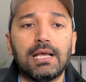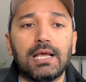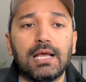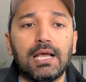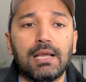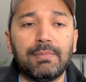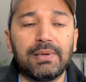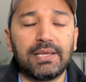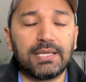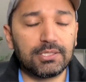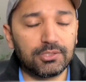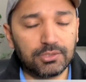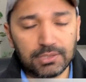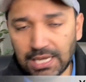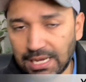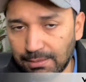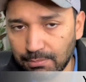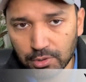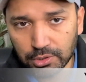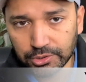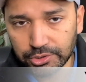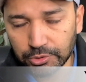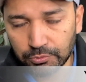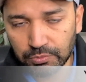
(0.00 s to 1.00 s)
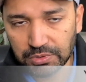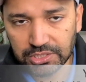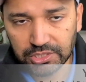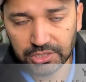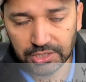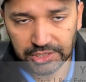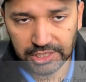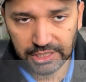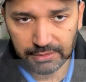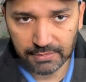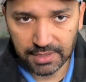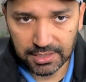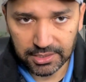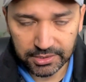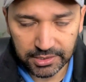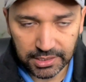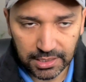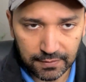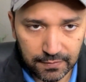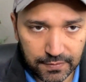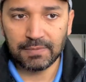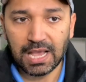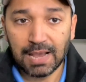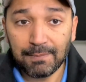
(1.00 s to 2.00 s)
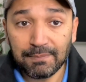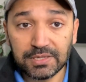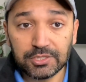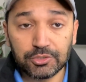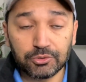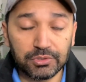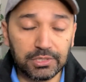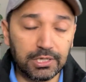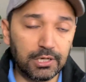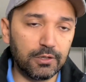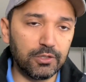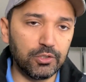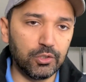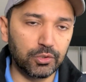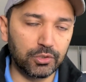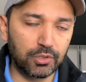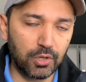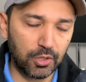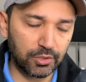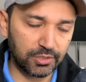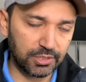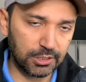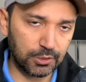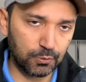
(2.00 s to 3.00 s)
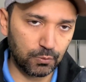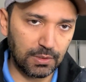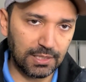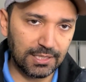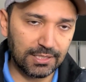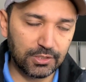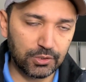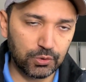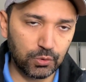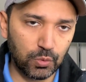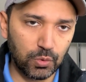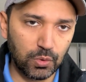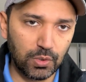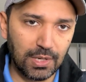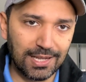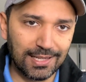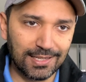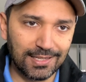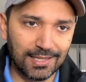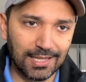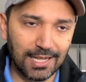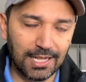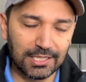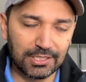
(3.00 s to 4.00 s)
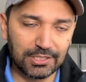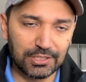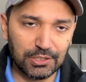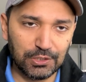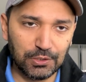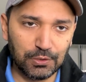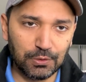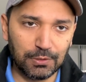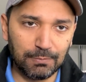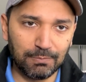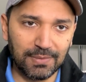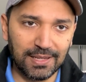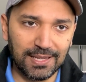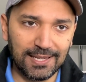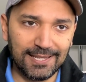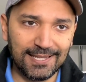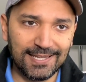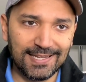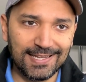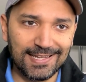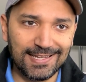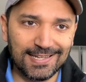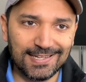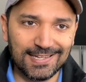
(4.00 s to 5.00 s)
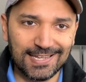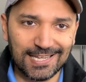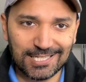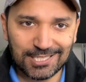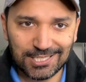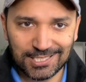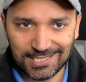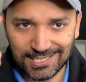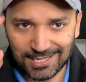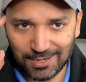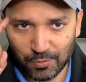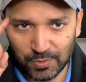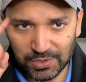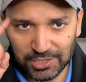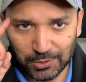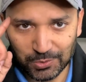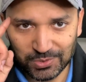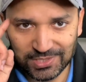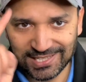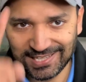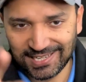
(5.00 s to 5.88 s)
because I'm also researching myself. Happy to hear your thoughts as well. So I'll see you in my next video. Take